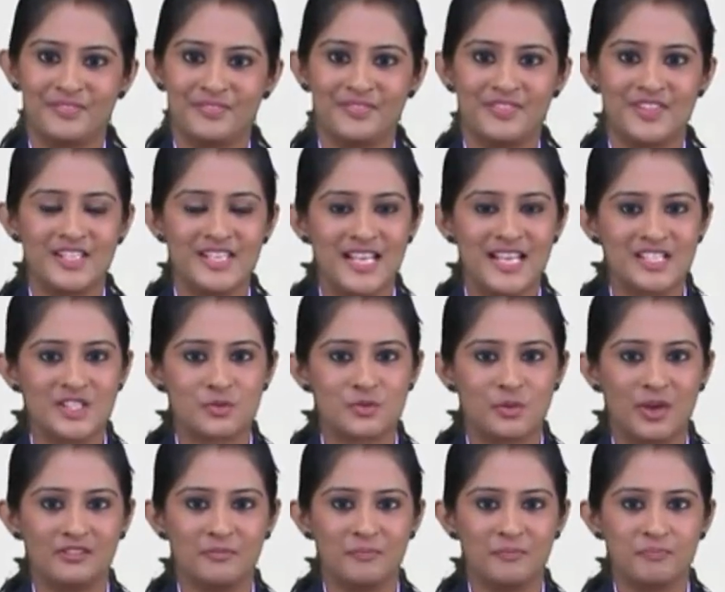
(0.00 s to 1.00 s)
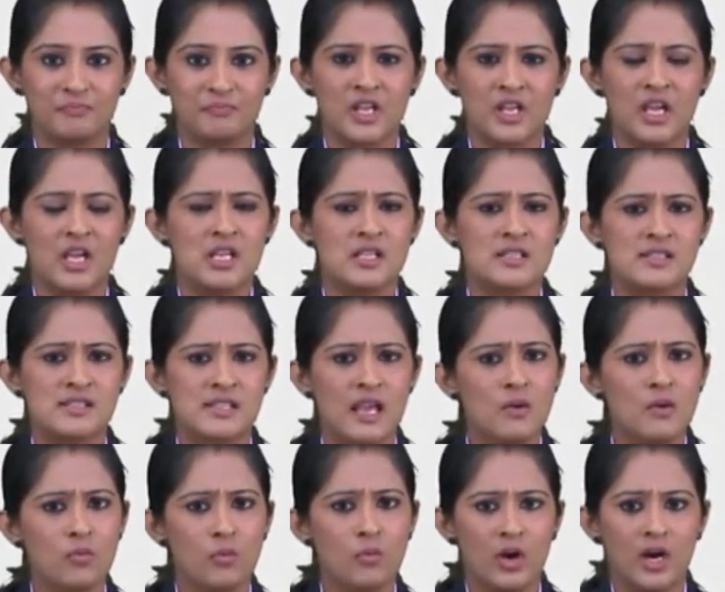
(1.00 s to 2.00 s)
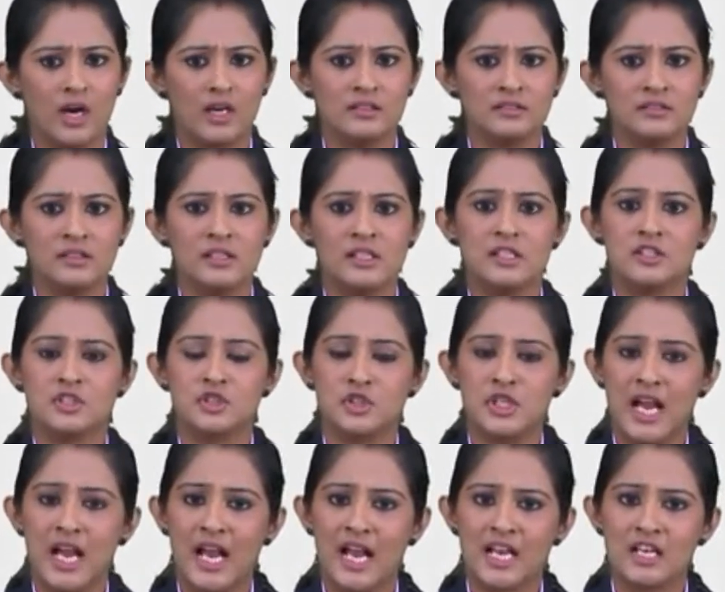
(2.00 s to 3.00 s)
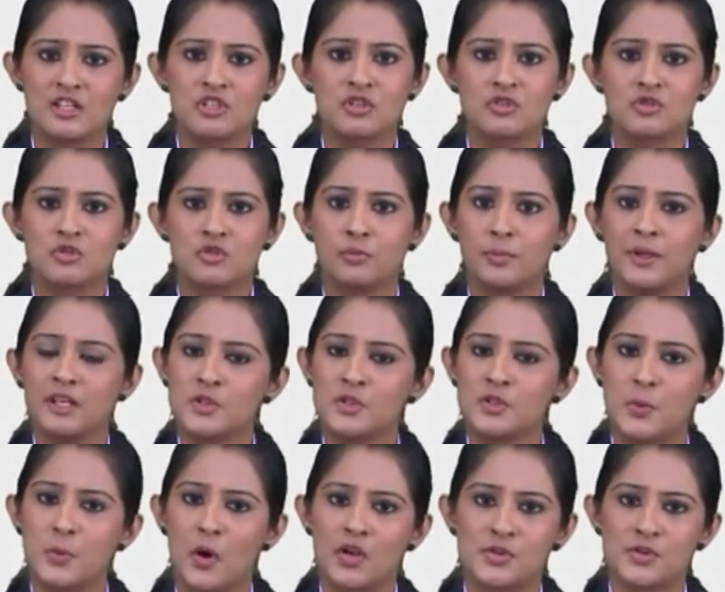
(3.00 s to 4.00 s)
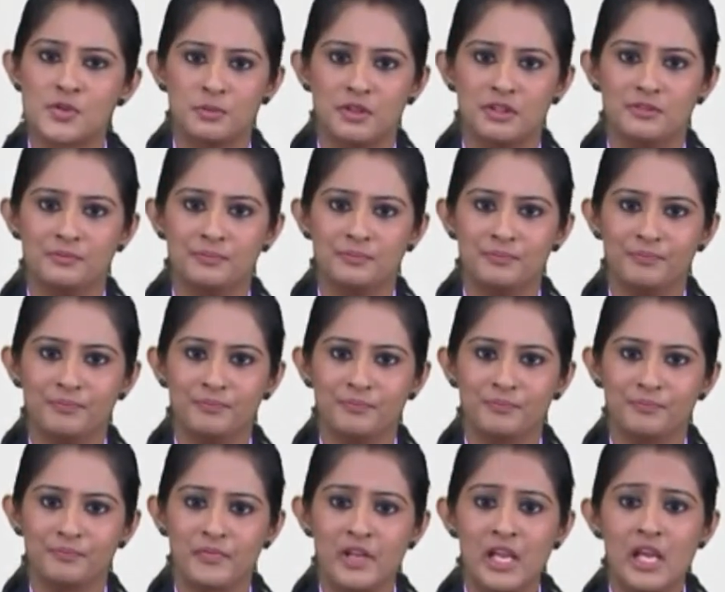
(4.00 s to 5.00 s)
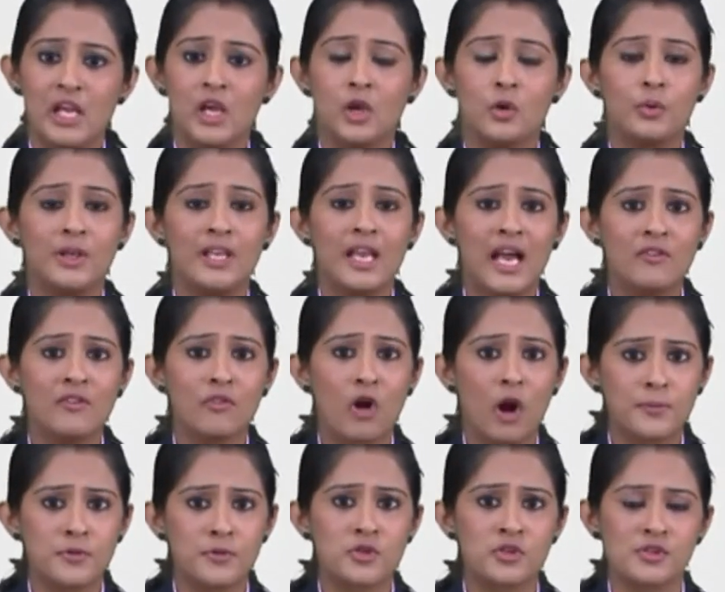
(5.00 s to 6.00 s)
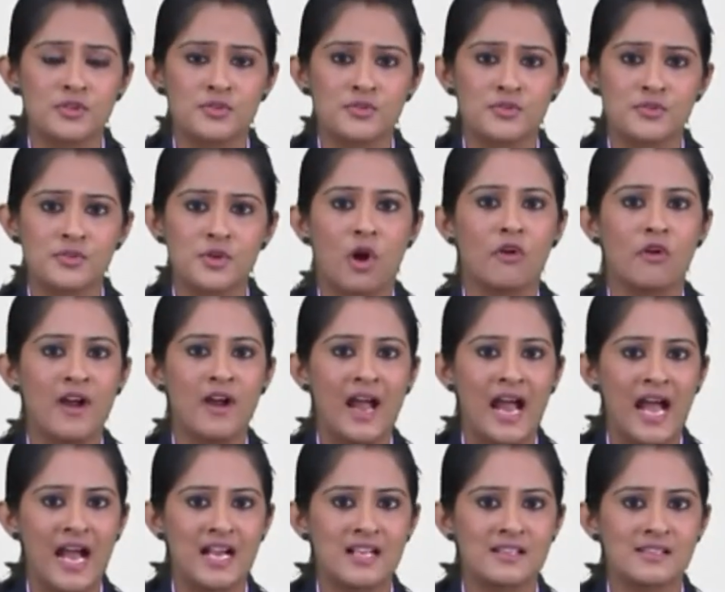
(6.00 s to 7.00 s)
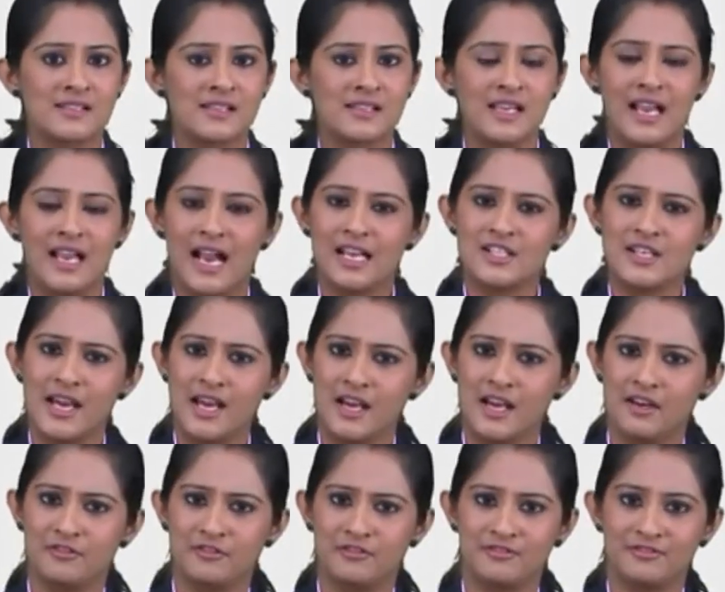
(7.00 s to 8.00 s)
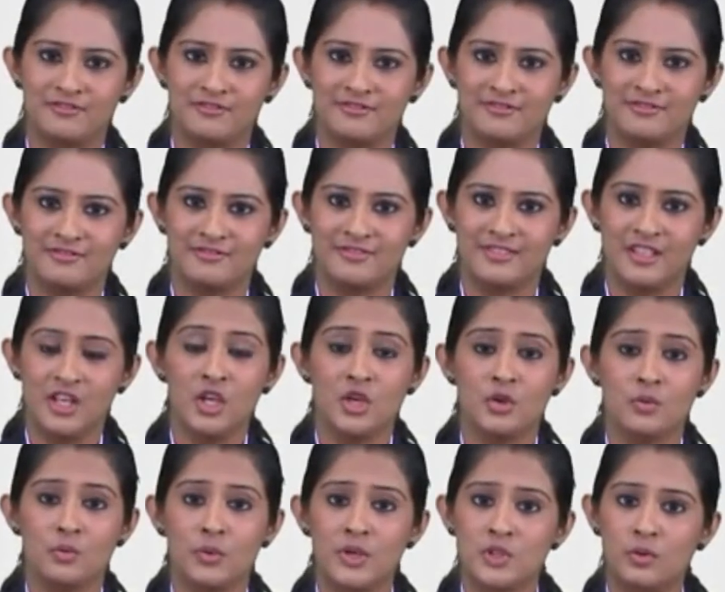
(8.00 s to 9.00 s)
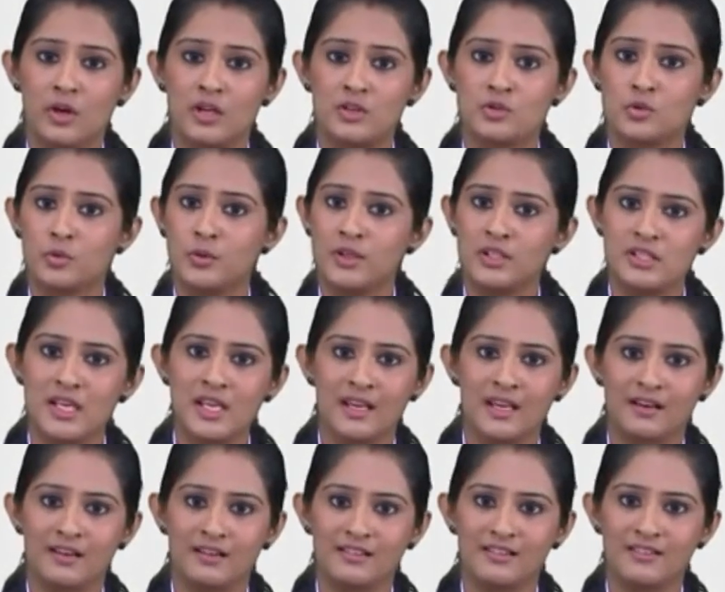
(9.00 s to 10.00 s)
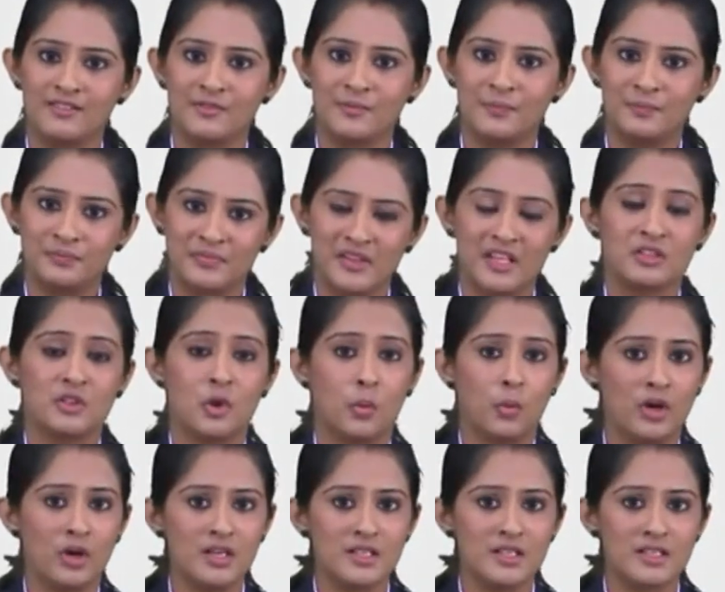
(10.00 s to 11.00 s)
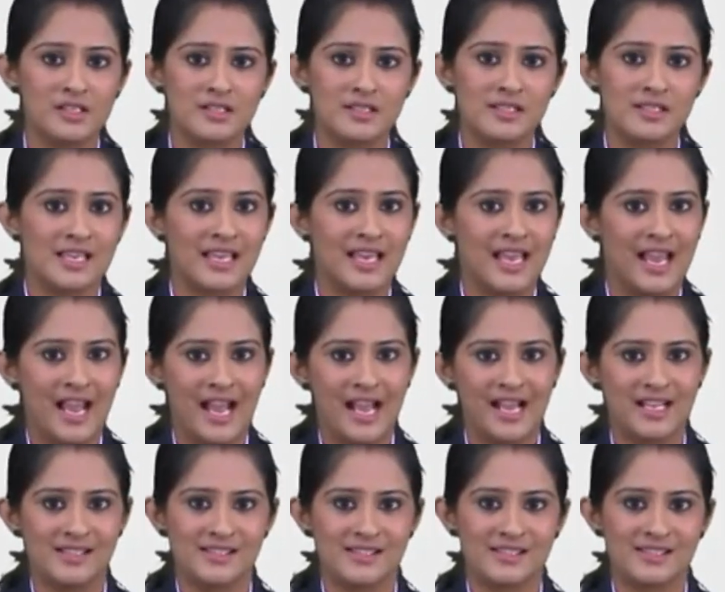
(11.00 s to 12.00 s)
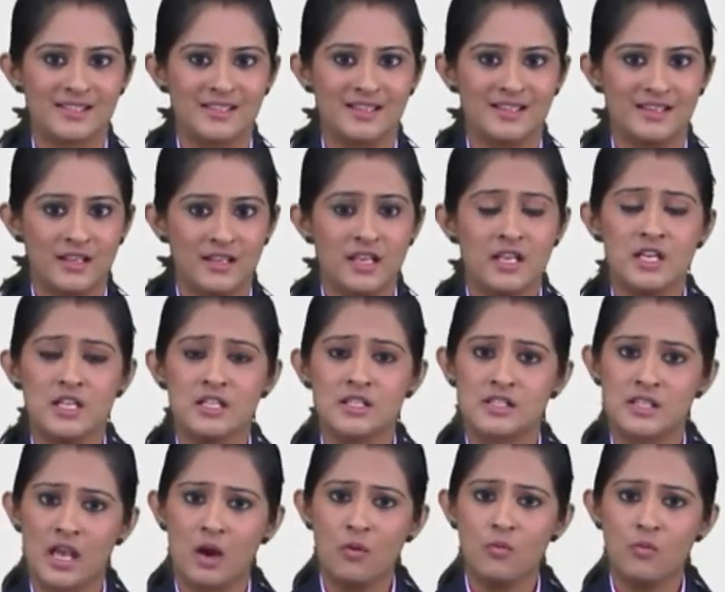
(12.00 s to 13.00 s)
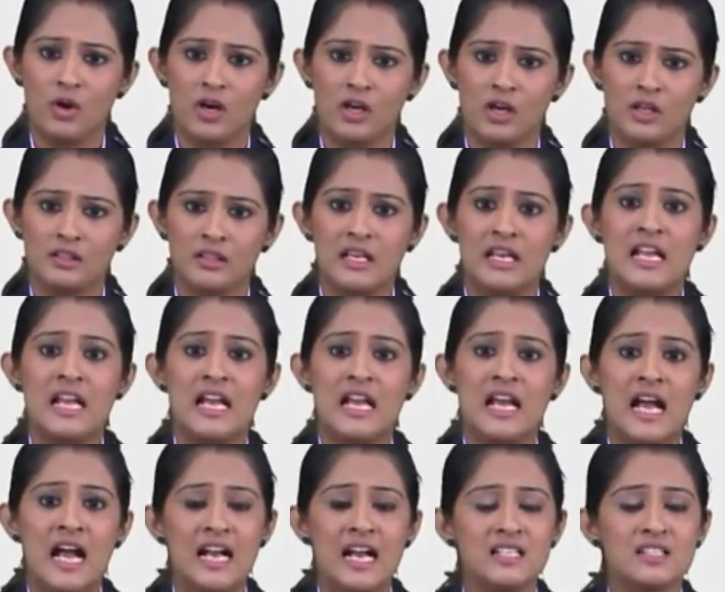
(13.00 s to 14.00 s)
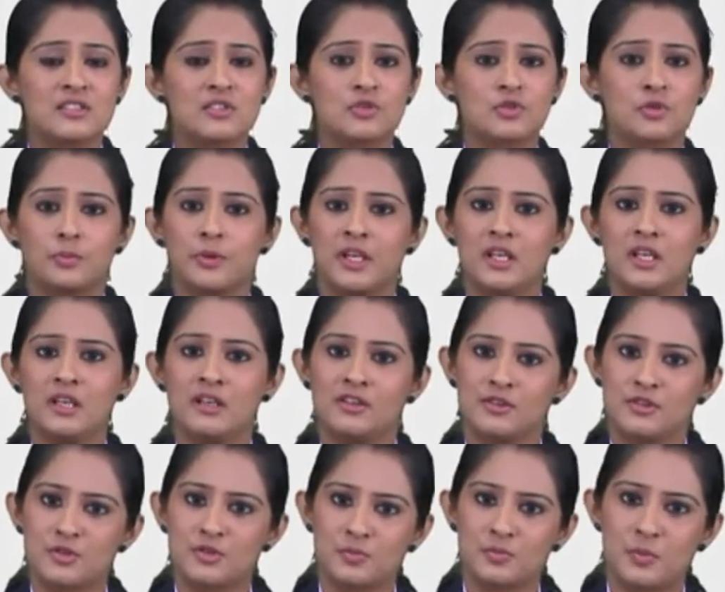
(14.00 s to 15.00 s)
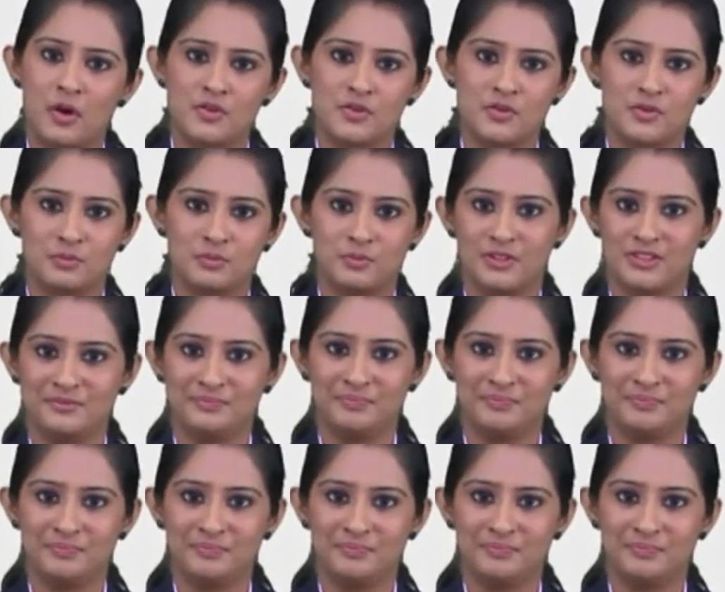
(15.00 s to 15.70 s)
The next one, someone dash to be responsible. We have options of has and have. Which one do we take? The word is has. Someone has to be responsible.